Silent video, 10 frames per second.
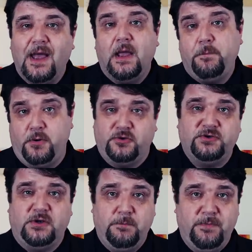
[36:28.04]
I
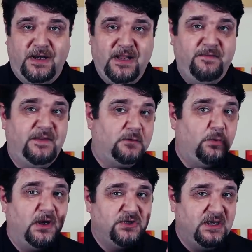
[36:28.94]
personally believe
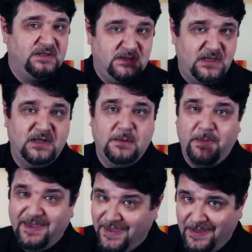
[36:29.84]
that we are just seeing the
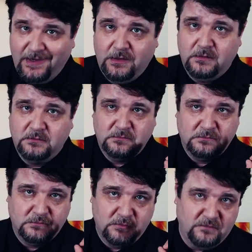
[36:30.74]
beginning
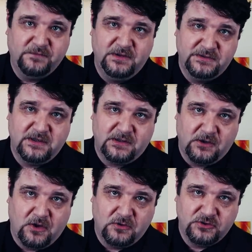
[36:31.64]
of this
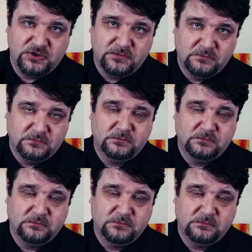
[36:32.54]
technology.